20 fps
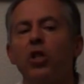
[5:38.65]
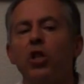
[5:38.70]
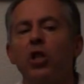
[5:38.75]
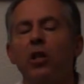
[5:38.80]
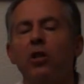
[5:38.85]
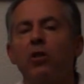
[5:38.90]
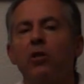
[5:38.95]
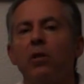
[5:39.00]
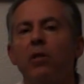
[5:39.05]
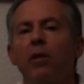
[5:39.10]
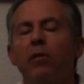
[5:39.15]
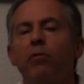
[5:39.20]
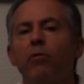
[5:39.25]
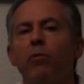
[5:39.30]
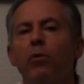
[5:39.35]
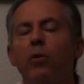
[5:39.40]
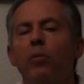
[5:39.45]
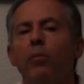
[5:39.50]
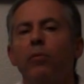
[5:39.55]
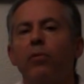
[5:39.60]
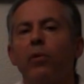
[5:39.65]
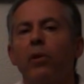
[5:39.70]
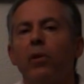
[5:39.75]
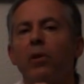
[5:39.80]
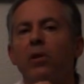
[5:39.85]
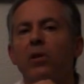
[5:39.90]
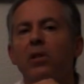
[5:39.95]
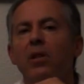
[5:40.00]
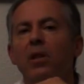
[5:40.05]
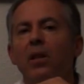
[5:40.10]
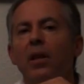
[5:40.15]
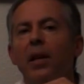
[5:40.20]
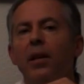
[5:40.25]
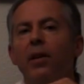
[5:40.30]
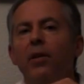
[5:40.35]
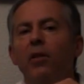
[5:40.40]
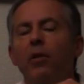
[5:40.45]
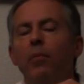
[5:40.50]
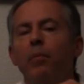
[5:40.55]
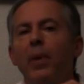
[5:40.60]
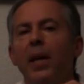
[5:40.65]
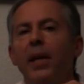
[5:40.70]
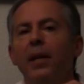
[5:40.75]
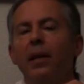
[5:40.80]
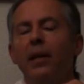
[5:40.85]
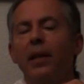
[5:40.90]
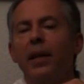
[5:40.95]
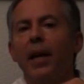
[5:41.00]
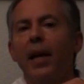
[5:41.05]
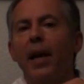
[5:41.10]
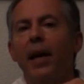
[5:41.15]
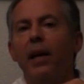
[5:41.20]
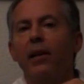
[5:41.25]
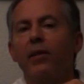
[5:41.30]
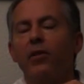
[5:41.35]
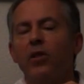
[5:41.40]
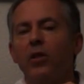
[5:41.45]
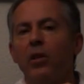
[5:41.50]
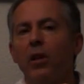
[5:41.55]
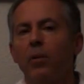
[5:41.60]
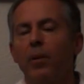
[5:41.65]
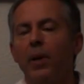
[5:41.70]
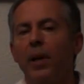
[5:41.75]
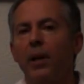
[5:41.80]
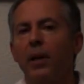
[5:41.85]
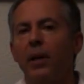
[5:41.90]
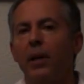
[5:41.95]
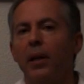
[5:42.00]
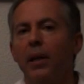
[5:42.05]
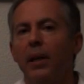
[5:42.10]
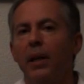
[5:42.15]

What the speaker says: just enough room for her slender, maidenly hand to go in.